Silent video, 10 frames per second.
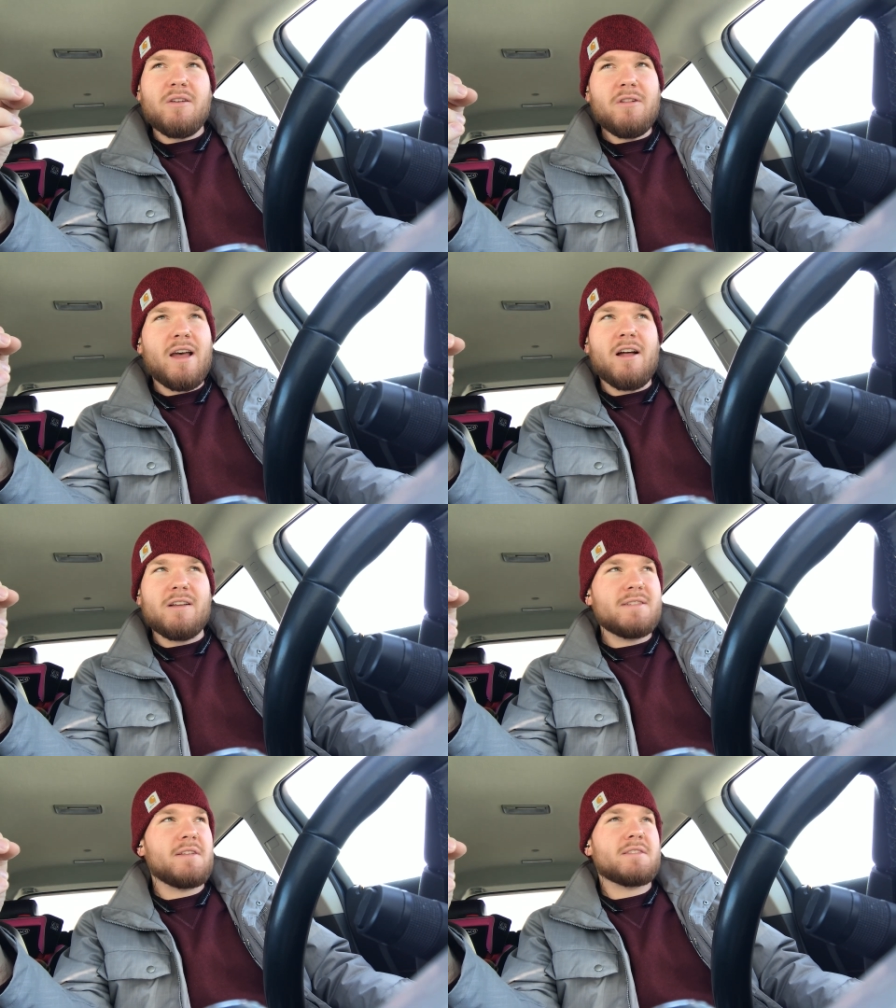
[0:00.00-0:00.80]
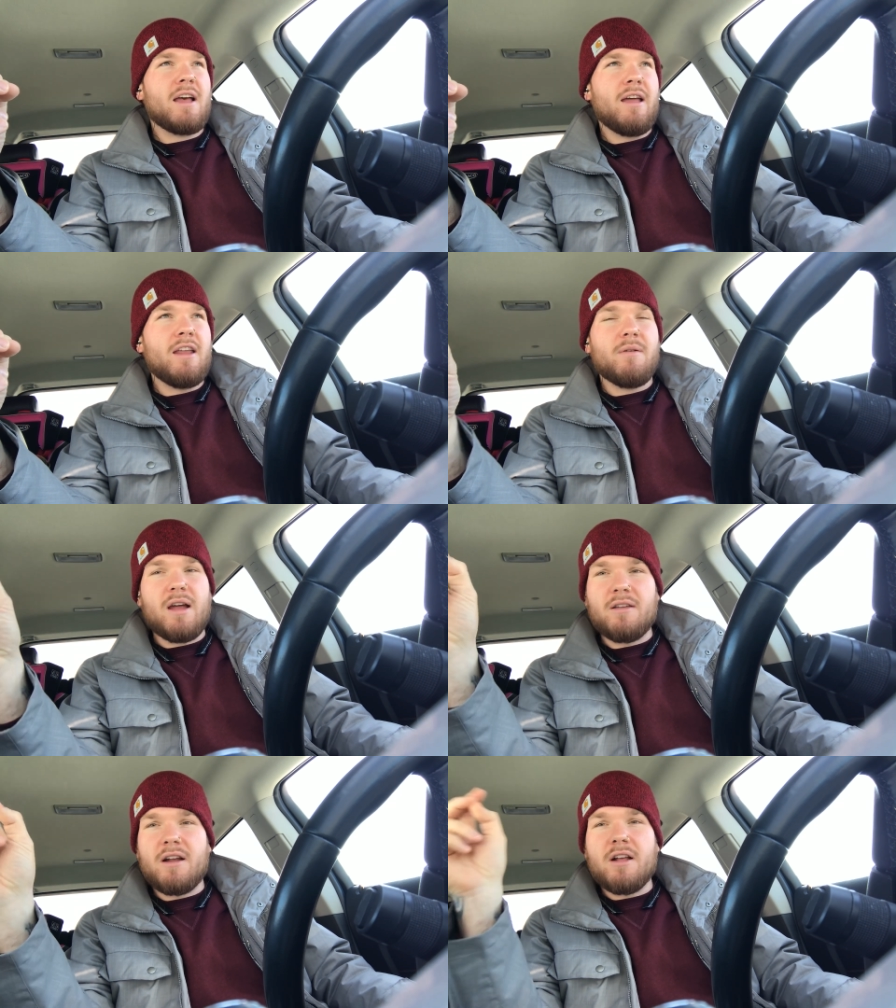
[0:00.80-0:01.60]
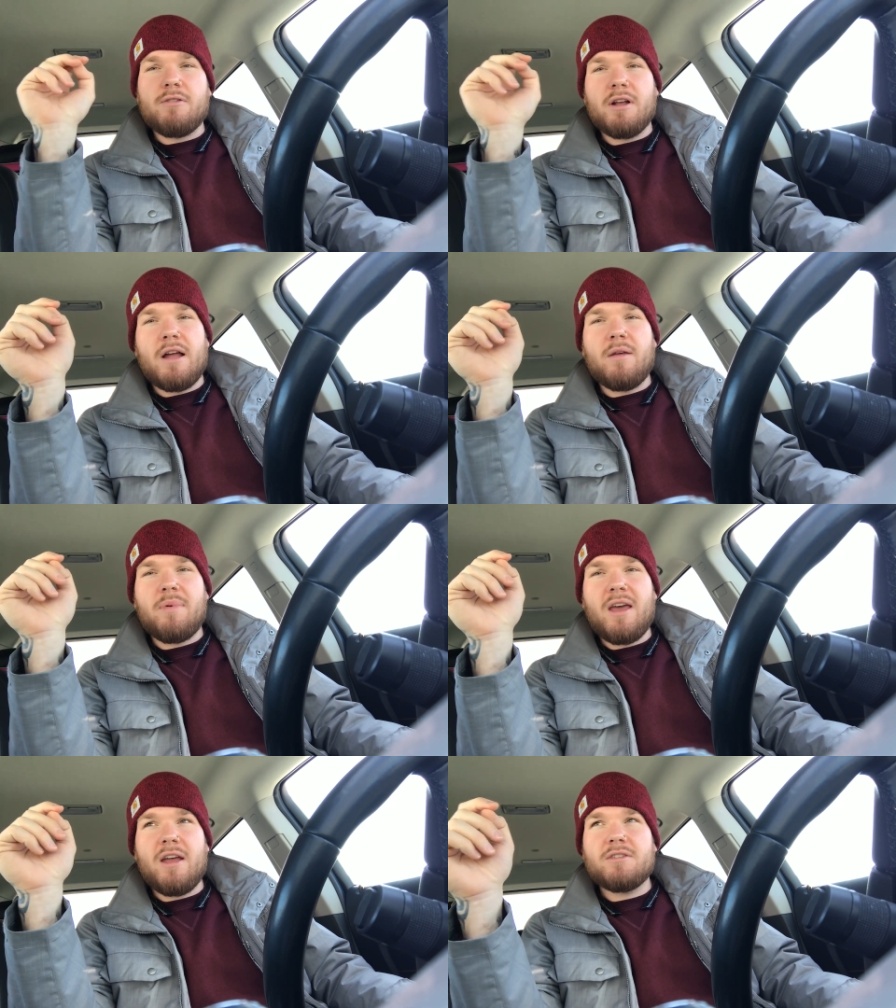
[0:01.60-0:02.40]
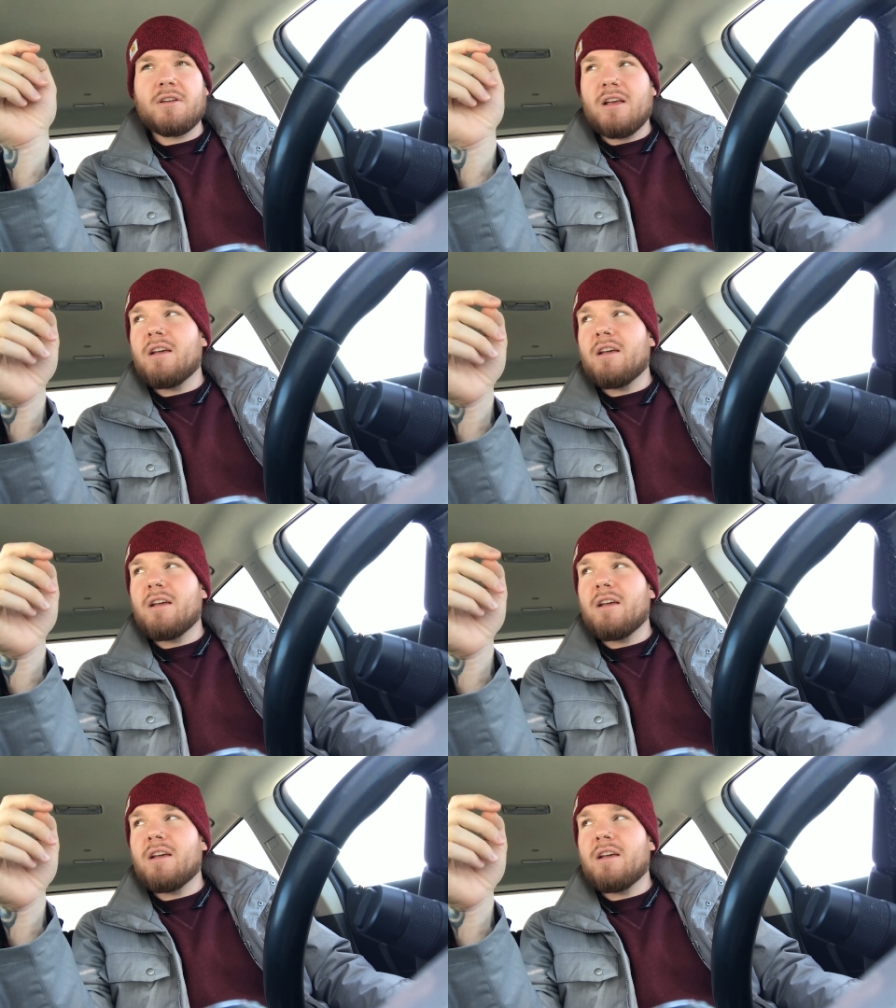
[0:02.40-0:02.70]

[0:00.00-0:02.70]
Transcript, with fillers: who the hell is this guy anyway? And they're going to click on the page.